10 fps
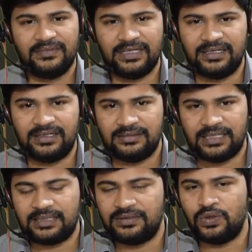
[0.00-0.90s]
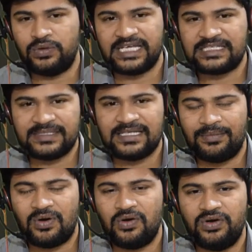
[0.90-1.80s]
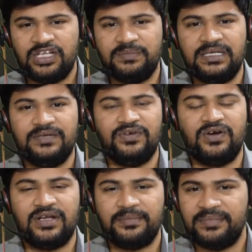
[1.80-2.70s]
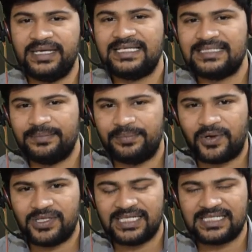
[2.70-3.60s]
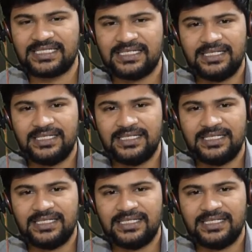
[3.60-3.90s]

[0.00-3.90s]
like Node, Express, and MongoDB, we're gonna make some projects